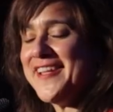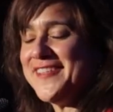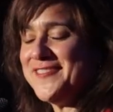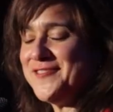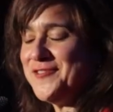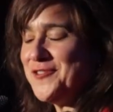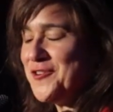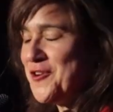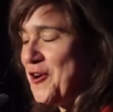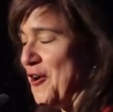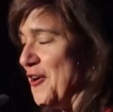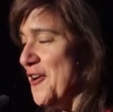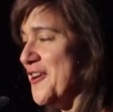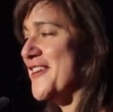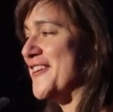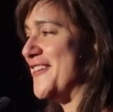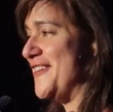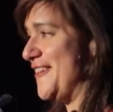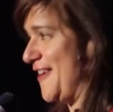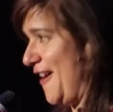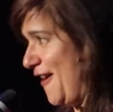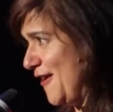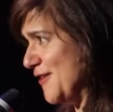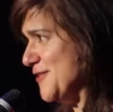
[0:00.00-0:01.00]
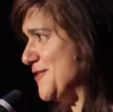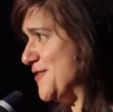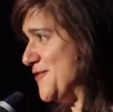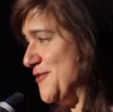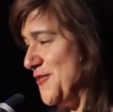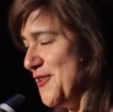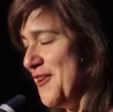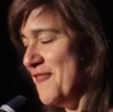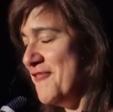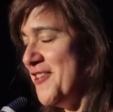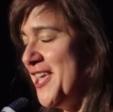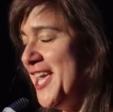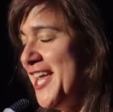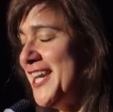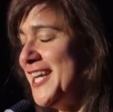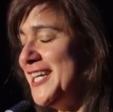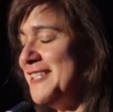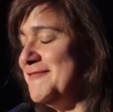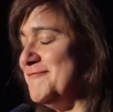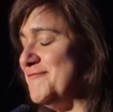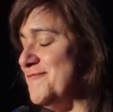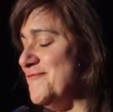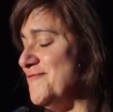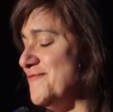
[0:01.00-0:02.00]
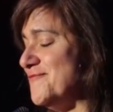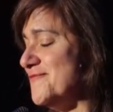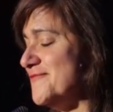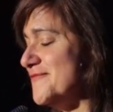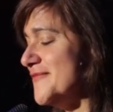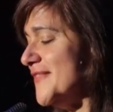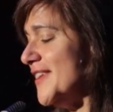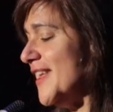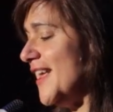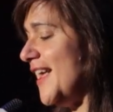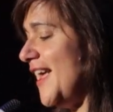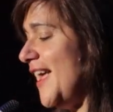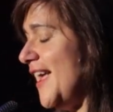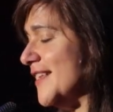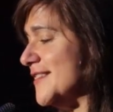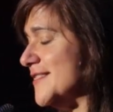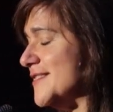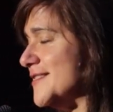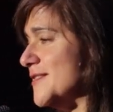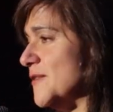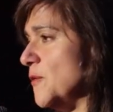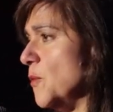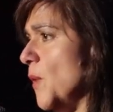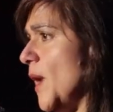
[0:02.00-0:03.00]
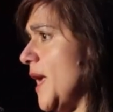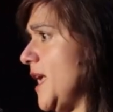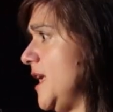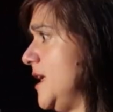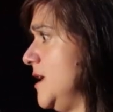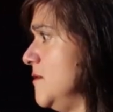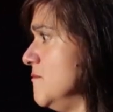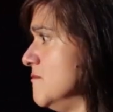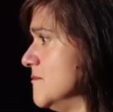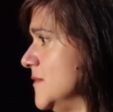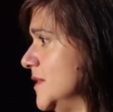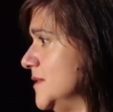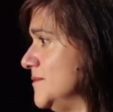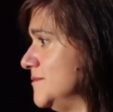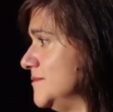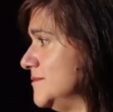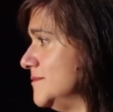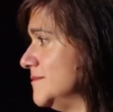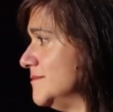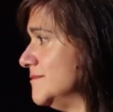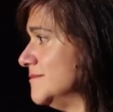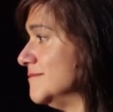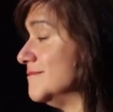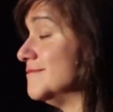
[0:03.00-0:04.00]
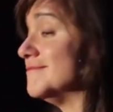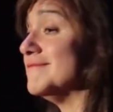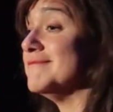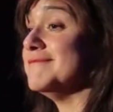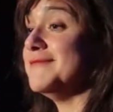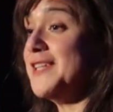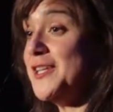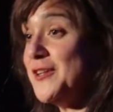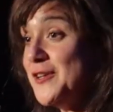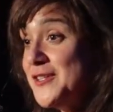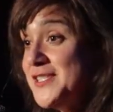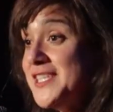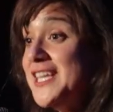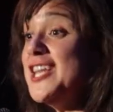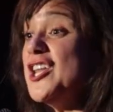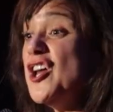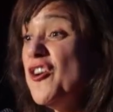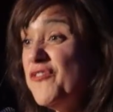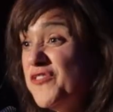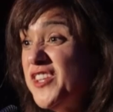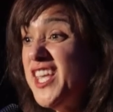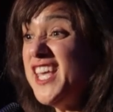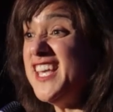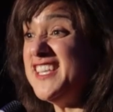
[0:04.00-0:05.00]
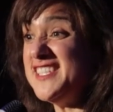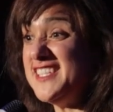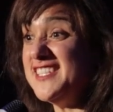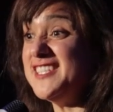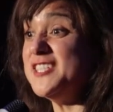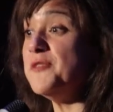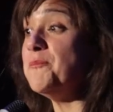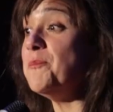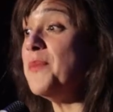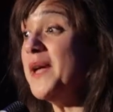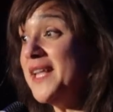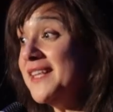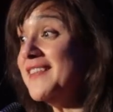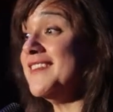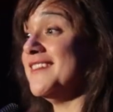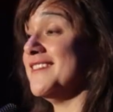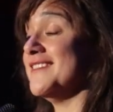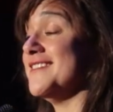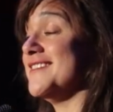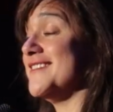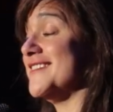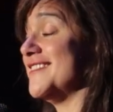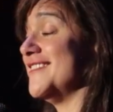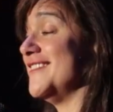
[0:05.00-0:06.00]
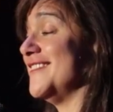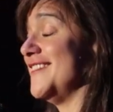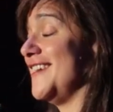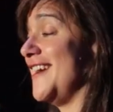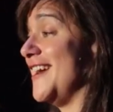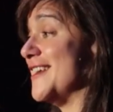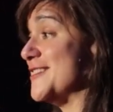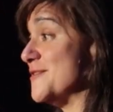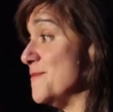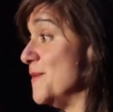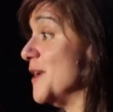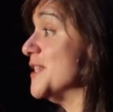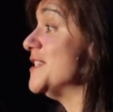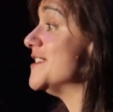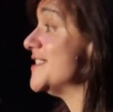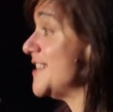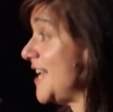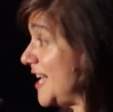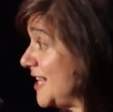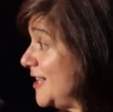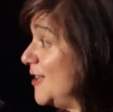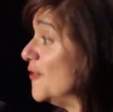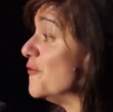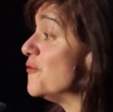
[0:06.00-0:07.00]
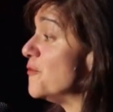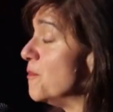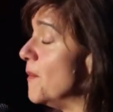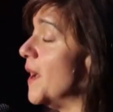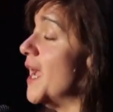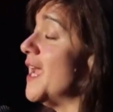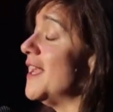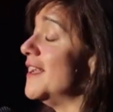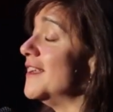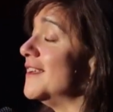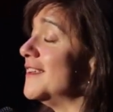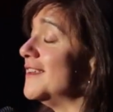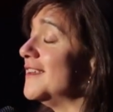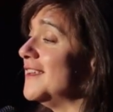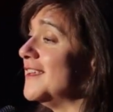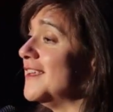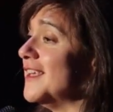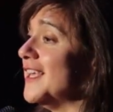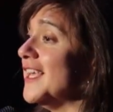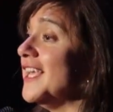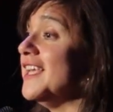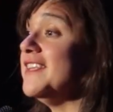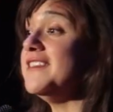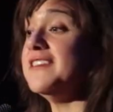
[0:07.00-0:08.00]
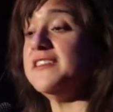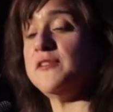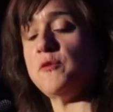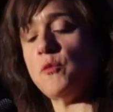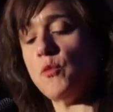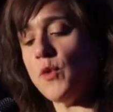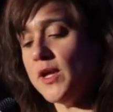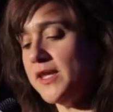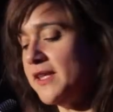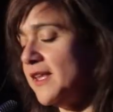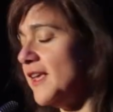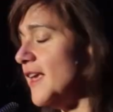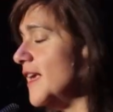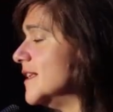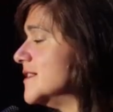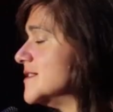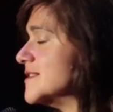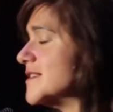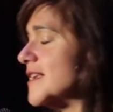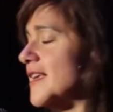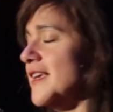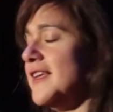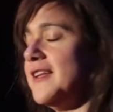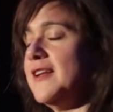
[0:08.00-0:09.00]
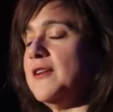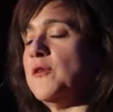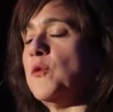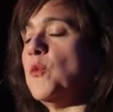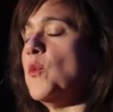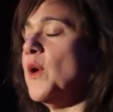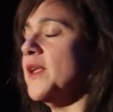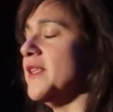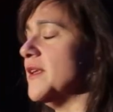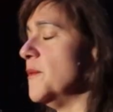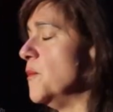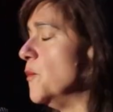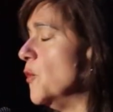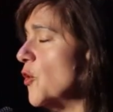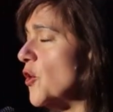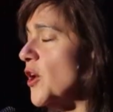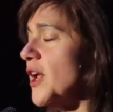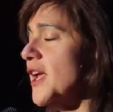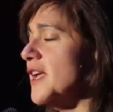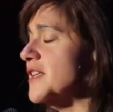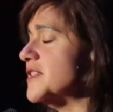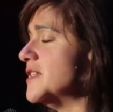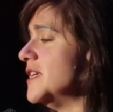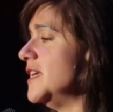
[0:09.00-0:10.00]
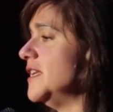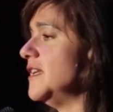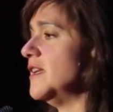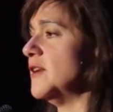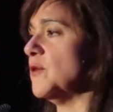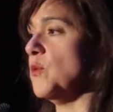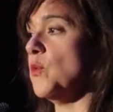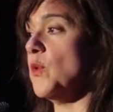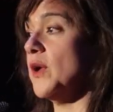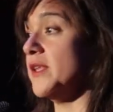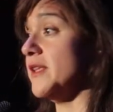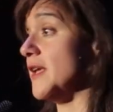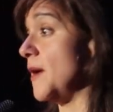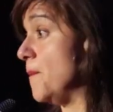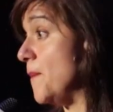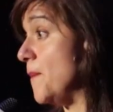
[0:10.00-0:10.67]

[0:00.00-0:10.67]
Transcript: to conquer Austria, Vienna. And why him? Because he loved his independence as much as I loved mine. He didn't want kids, he didn't want a mortgage, he didn't want a